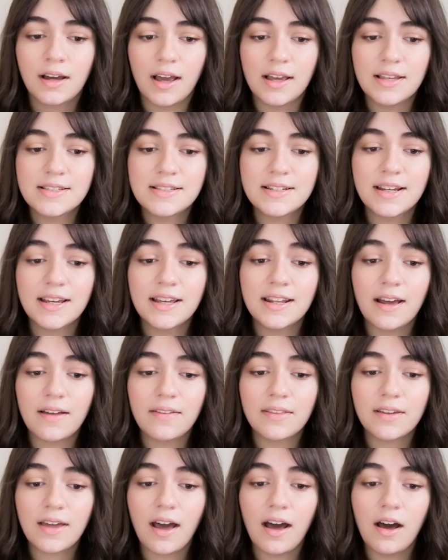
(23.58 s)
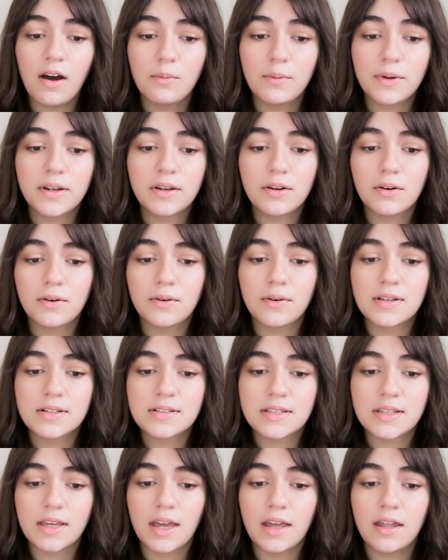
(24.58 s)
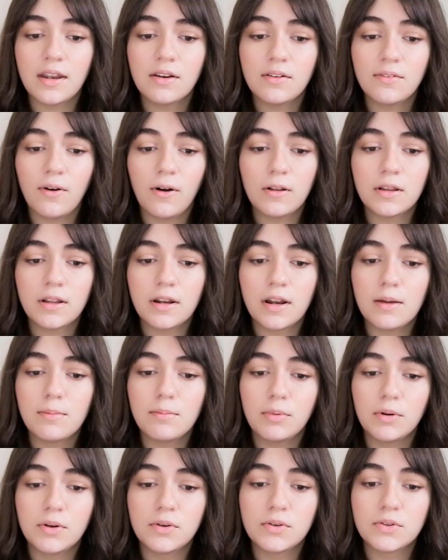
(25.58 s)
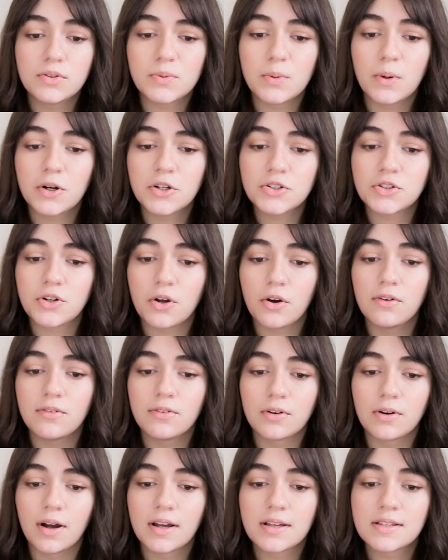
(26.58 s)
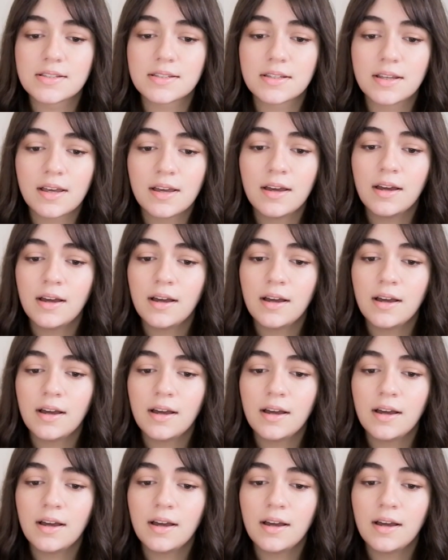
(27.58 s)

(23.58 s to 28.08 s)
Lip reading: I stared out the car window as the end of holiday blues washed over us,